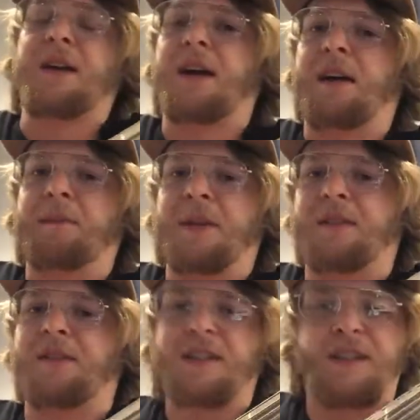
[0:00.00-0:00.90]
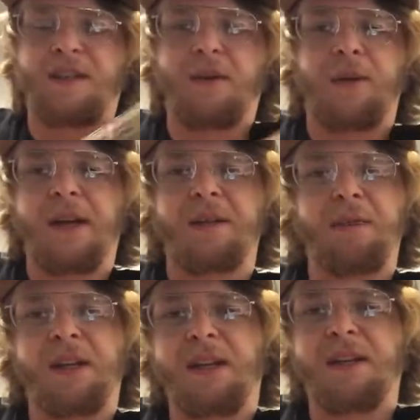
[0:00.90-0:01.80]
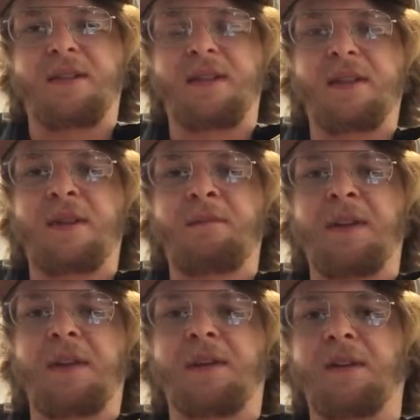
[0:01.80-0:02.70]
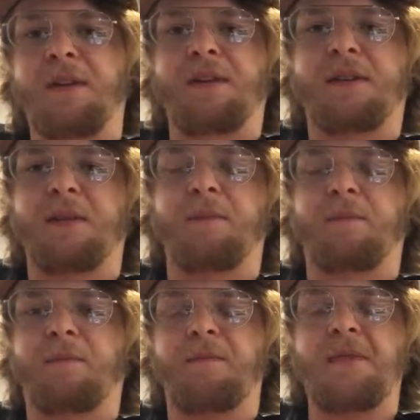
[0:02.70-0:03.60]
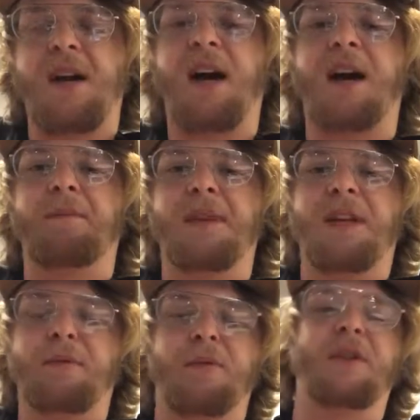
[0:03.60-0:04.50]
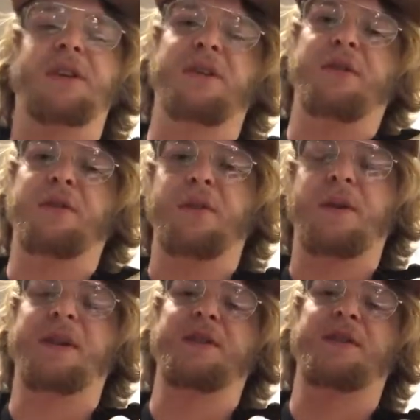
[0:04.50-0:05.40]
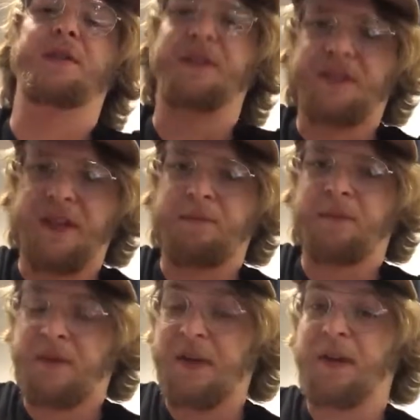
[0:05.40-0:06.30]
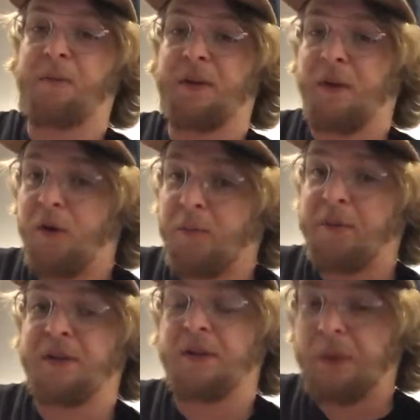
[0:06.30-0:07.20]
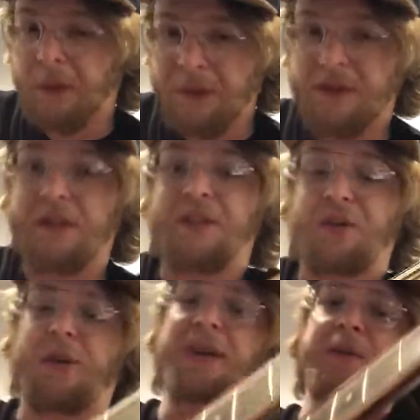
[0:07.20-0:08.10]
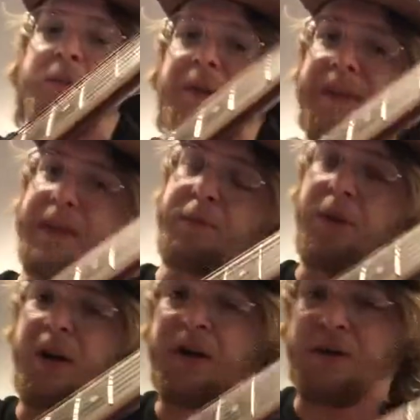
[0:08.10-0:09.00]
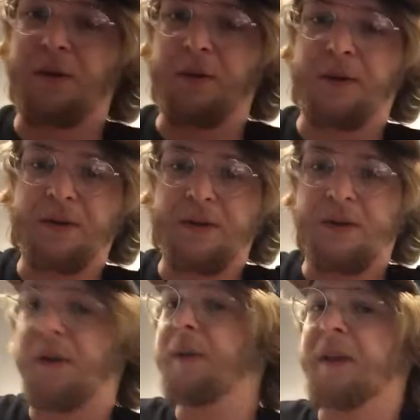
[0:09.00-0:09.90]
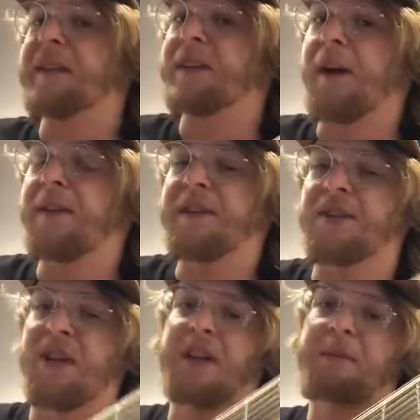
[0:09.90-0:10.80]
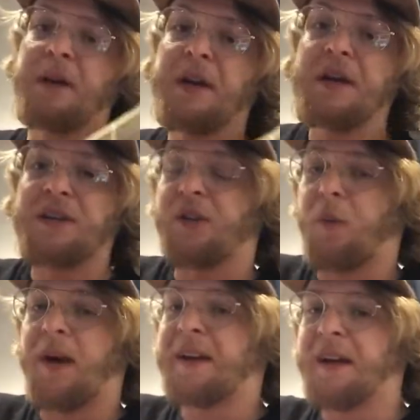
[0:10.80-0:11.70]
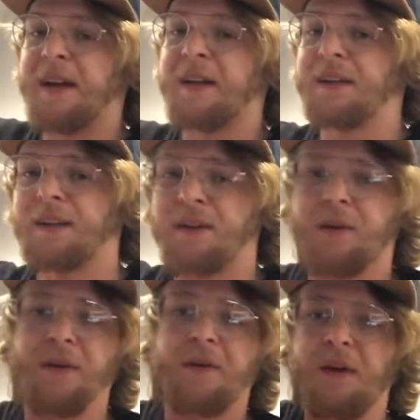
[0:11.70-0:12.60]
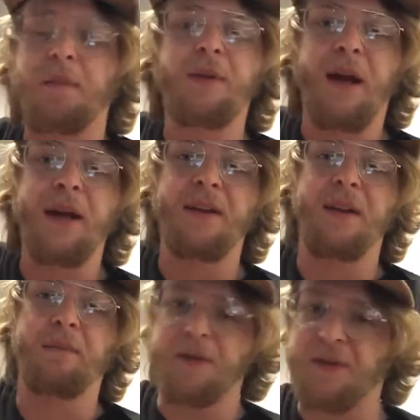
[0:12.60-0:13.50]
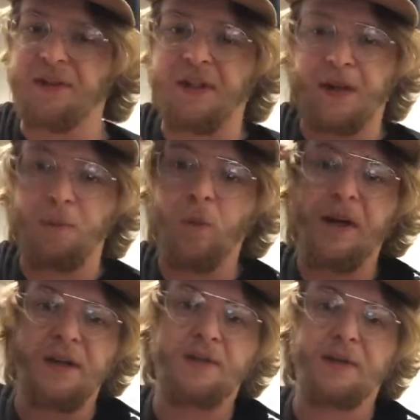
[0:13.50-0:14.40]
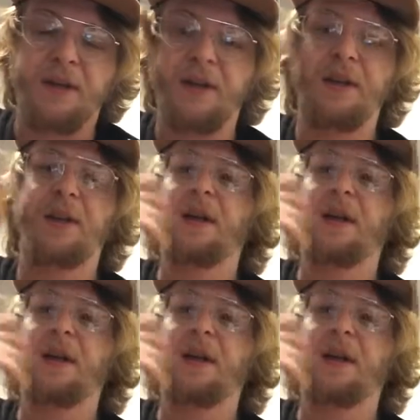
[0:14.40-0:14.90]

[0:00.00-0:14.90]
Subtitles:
I mean, just, you know what I mean? It's just something good to be able to do, is do the same thing with open chords as you can with these bar chords. You know, they sound the same, so why not, you know, apply them in the same ways, right?